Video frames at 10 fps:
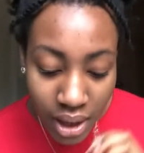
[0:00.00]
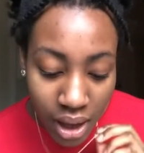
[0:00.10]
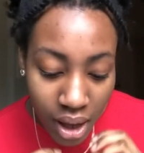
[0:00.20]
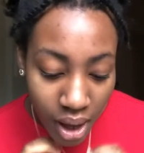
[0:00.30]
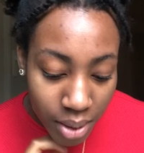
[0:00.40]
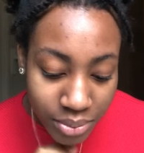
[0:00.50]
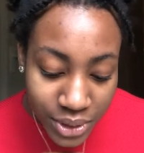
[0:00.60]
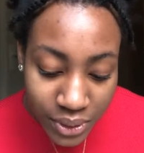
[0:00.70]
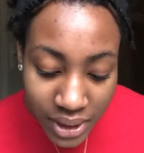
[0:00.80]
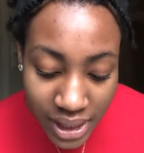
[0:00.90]

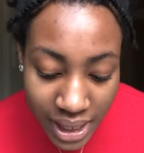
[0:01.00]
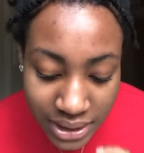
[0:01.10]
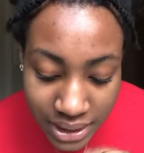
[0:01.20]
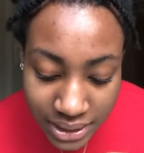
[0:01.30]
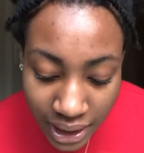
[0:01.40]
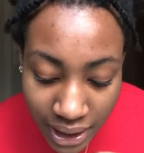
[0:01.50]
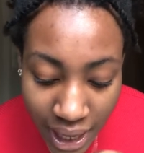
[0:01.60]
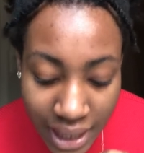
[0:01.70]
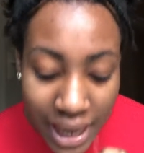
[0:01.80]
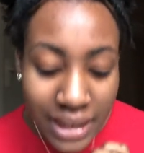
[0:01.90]
So the next things
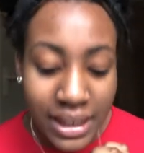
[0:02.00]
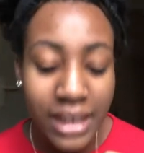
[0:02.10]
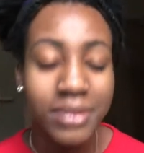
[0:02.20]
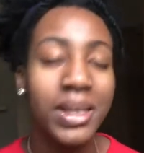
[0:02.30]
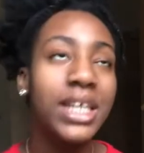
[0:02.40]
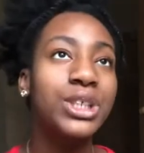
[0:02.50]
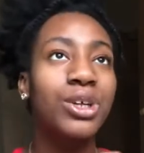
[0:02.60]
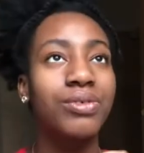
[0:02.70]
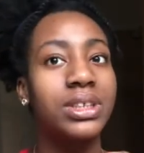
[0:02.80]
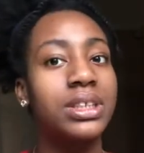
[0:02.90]
I like the explanation
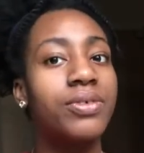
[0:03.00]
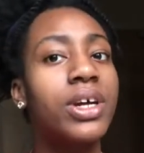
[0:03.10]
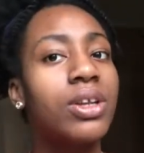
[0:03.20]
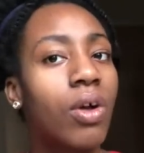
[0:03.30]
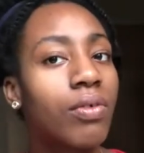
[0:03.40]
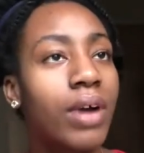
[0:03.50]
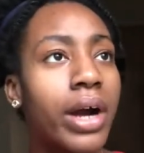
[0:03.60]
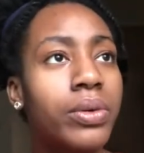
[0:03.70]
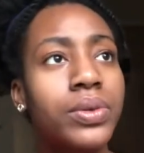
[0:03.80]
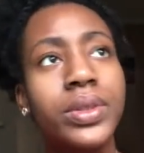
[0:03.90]
of the different love
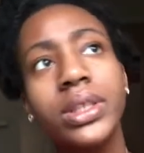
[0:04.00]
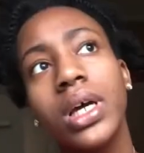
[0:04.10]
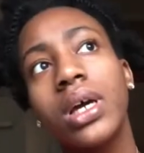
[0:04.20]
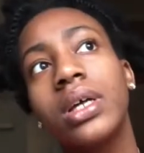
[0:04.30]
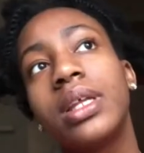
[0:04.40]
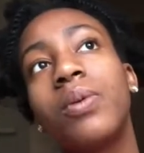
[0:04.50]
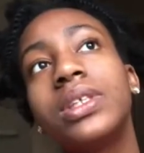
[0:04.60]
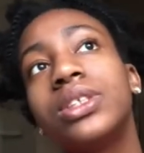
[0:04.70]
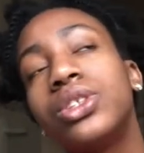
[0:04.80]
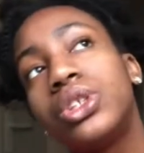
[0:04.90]
arrows. There
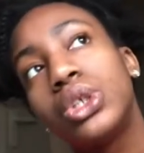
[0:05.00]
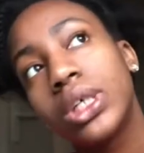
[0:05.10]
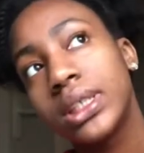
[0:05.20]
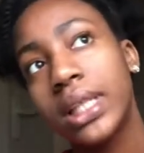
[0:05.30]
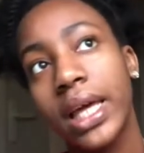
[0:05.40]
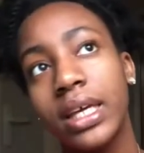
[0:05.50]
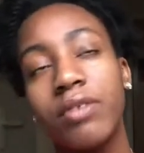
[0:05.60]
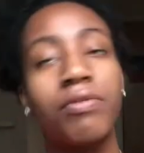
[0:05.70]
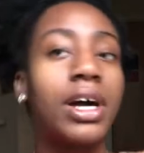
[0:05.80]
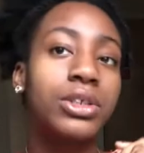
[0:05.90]
wasn't just like
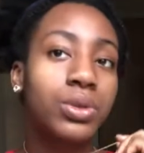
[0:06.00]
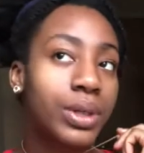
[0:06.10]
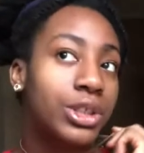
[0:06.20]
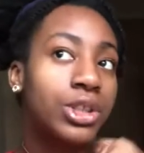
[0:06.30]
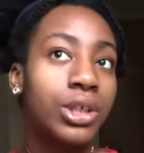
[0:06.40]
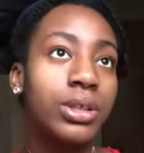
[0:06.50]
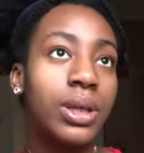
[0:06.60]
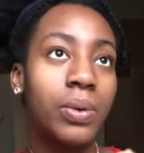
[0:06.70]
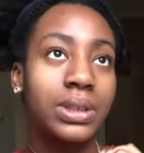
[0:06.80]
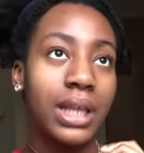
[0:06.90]
infatuation, there
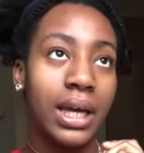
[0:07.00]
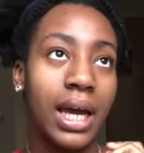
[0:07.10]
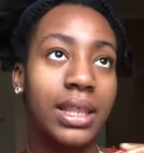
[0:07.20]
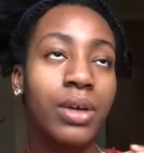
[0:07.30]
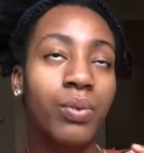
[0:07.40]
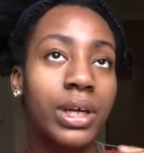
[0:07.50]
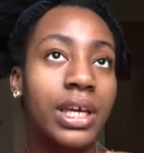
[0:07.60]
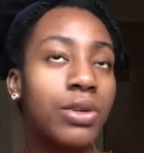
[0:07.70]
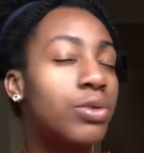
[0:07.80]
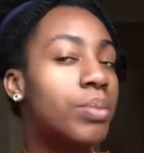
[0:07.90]
was like I think
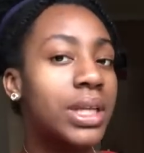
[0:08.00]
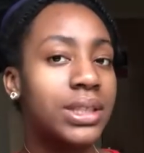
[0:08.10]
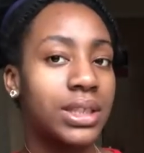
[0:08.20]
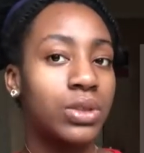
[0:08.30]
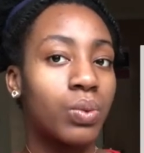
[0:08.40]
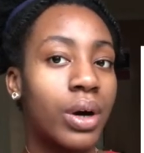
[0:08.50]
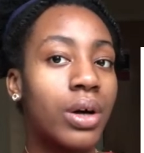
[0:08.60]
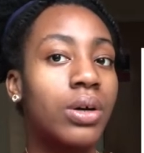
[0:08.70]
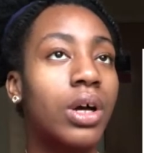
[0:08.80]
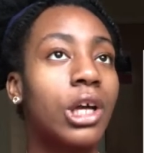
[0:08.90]
rekindlement as
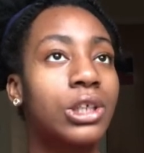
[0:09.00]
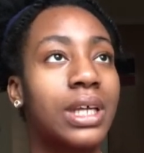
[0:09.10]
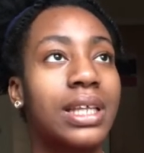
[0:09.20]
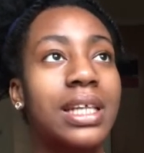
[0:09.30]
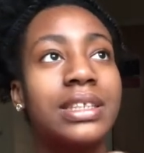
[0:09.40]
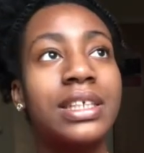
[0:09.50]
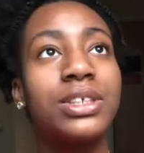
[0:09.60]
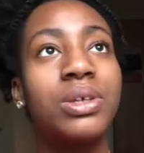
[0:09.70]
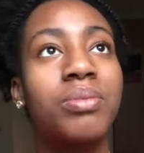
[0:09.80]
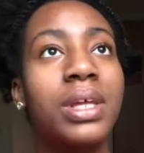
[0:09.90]
well. It's like, let's say
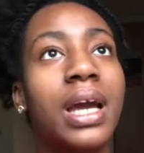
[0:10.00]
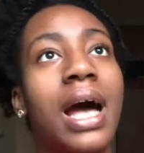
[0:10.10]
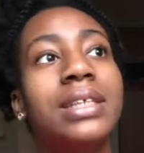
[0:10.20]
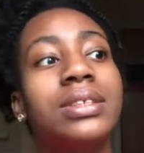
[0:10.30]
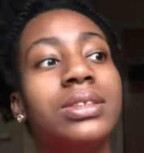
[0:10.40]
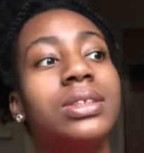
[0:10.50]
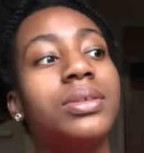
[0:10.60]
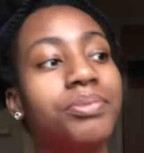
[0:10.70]
something hasn't,